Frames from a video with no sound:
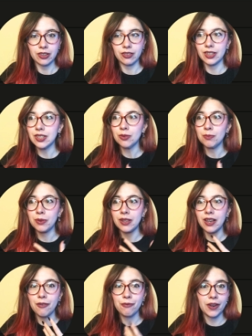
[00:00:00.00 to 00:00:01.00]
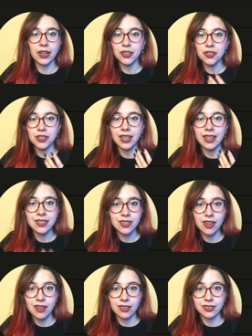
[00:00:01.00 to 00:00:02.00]
you need to be a functioning
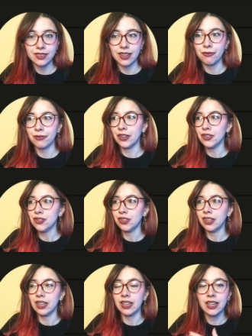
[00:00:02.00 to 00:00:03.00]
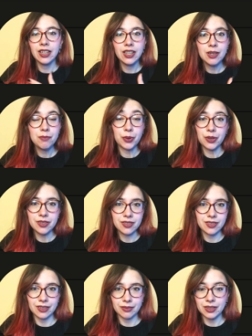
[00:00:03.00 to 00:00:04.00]
adult, a functioning
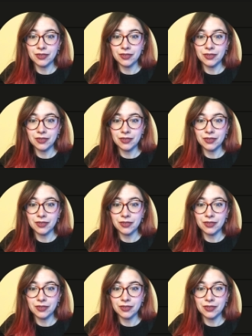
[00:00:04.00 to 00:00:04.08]
person,